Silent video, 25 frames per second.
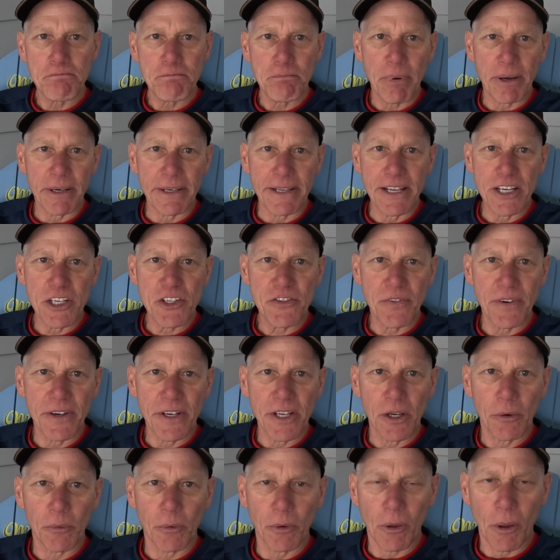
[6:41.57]
But each
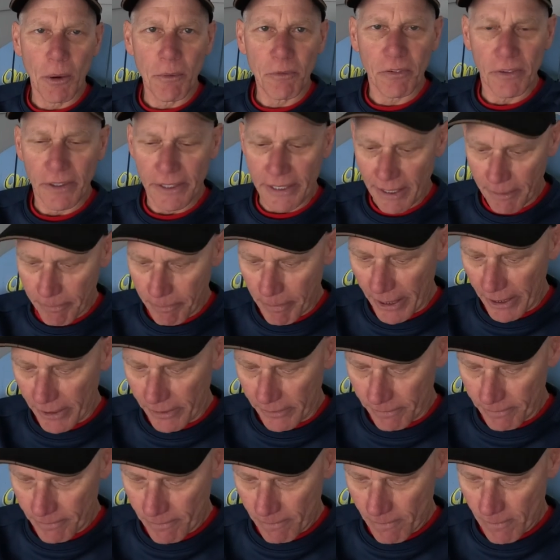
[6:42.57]
video will hopefully get
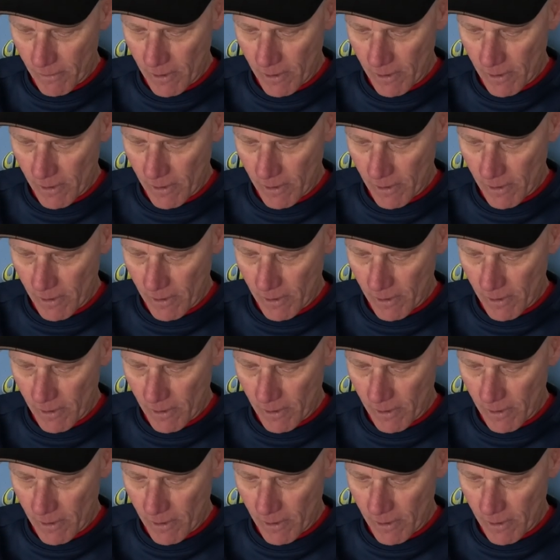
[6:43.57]
better.